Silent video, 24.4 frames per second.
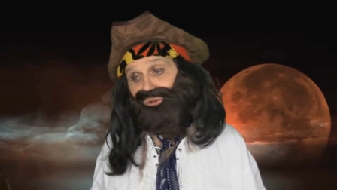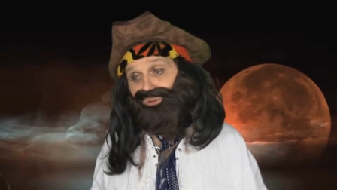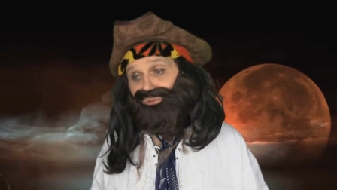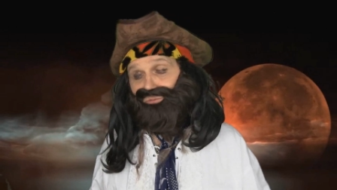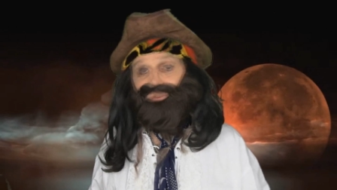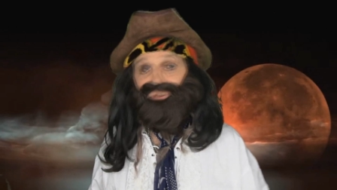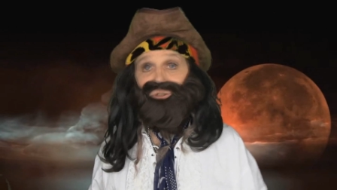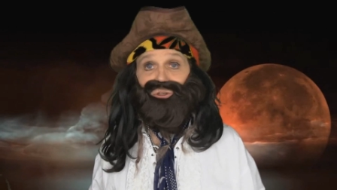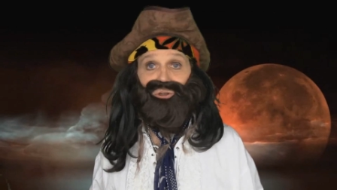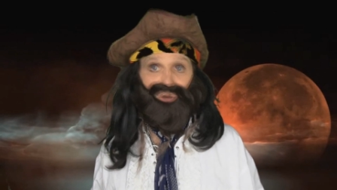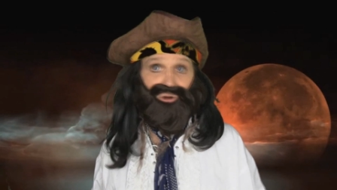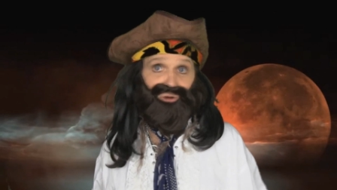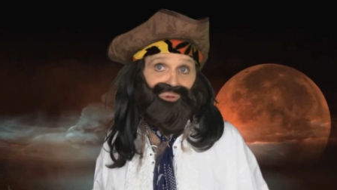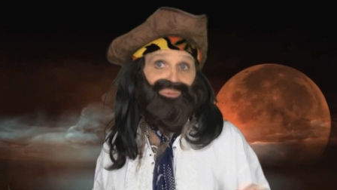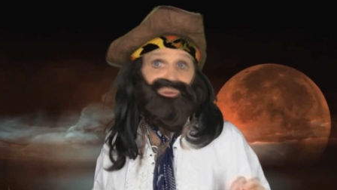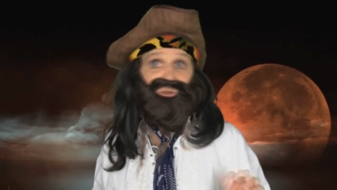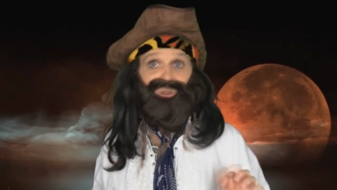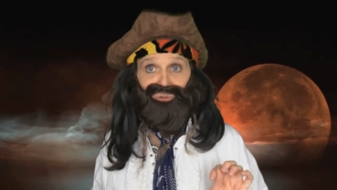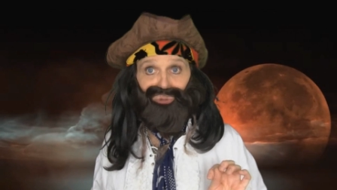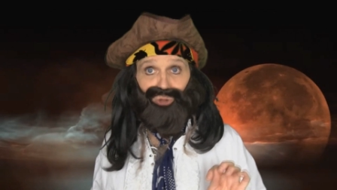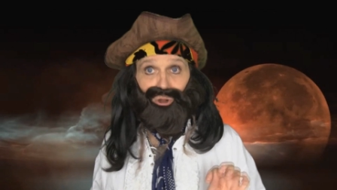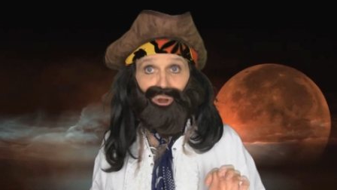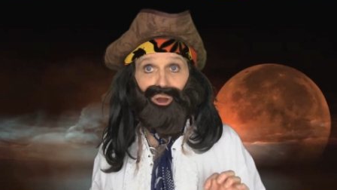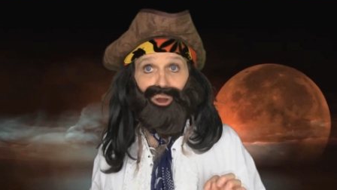well, you know, I
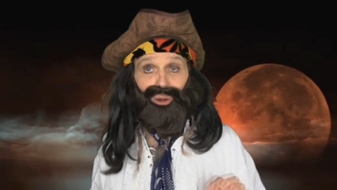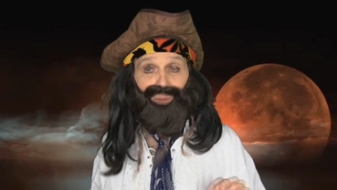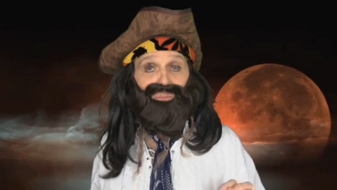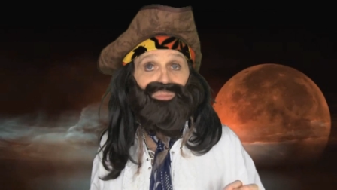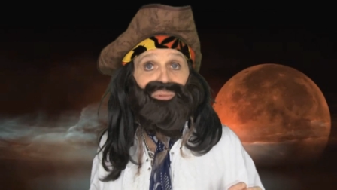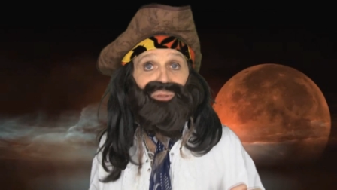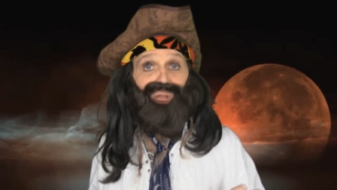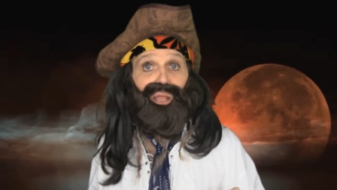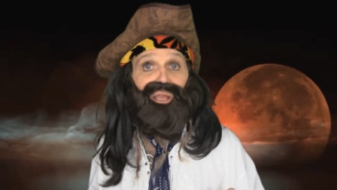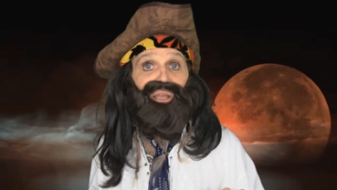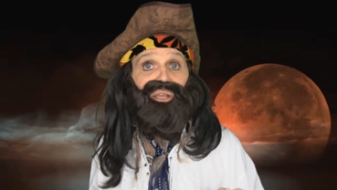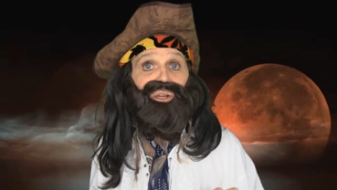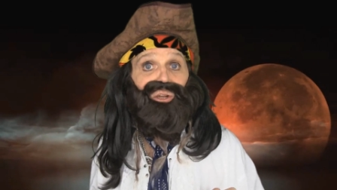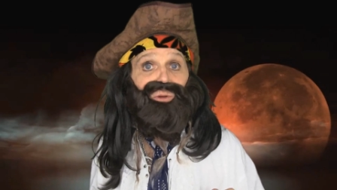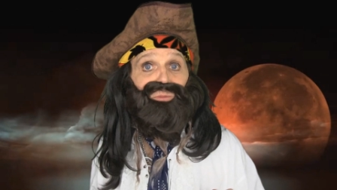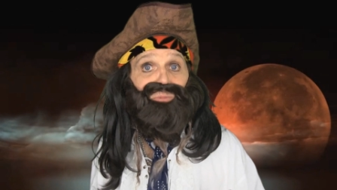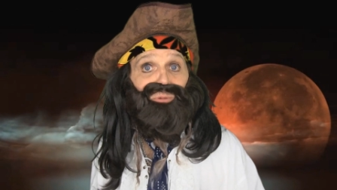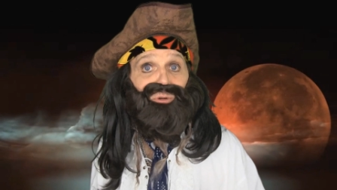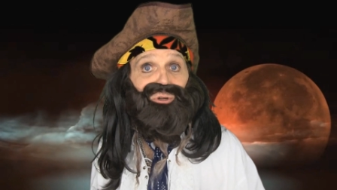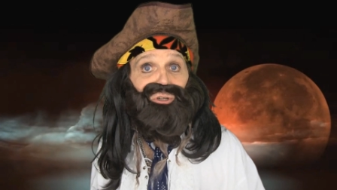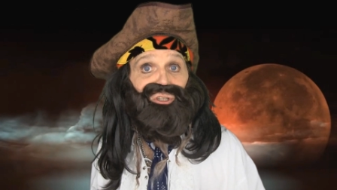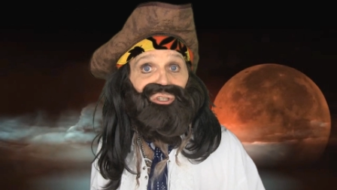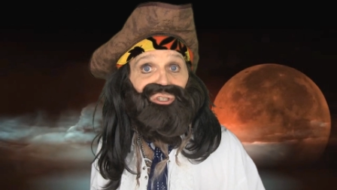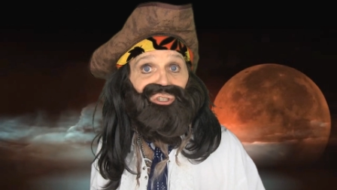mean, I'm playing a
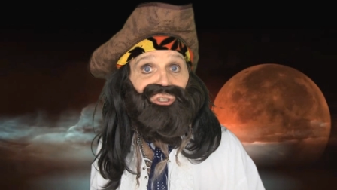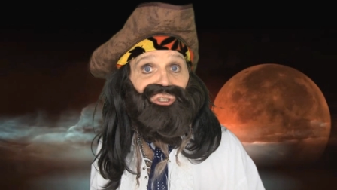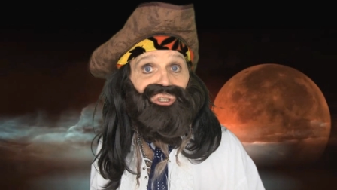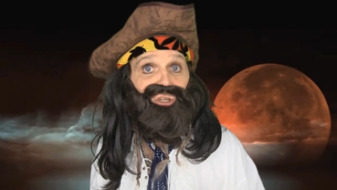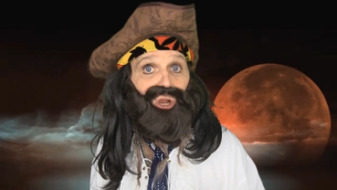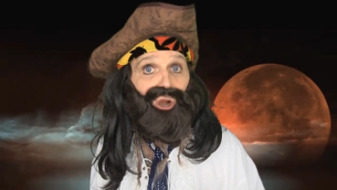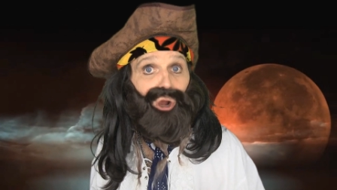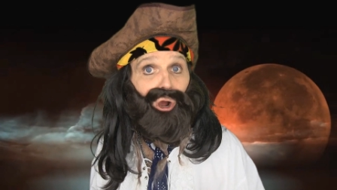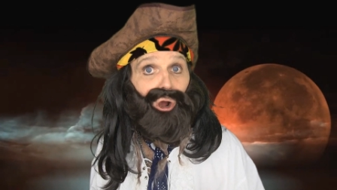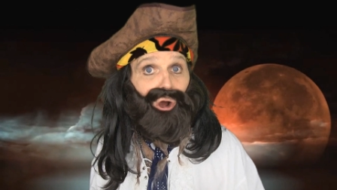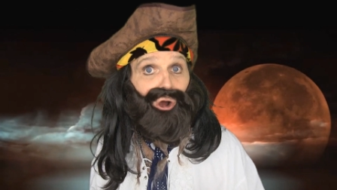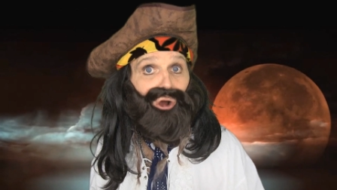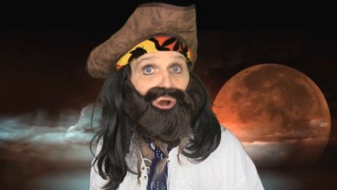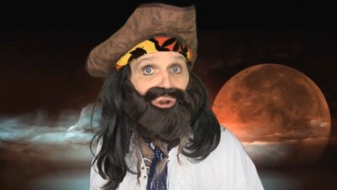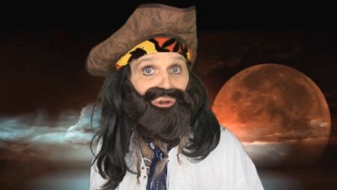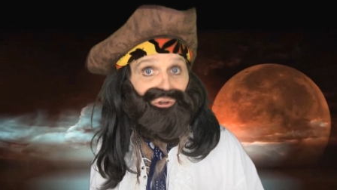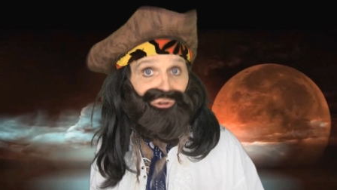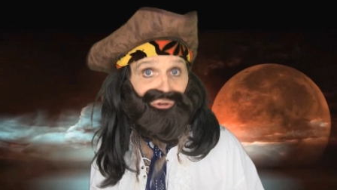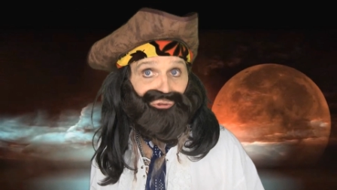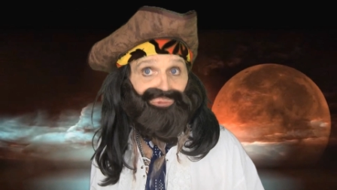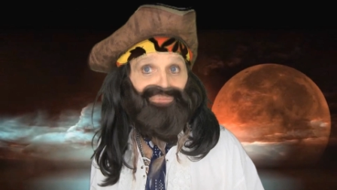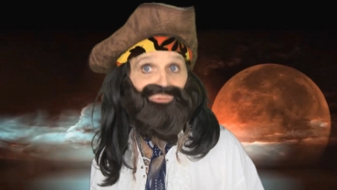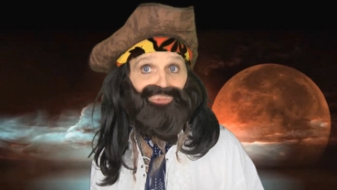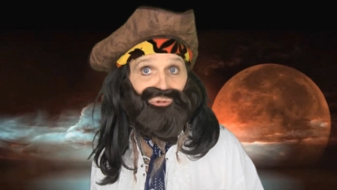prison
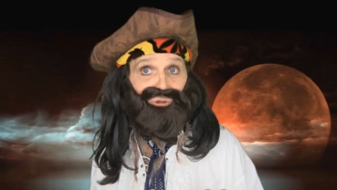guard.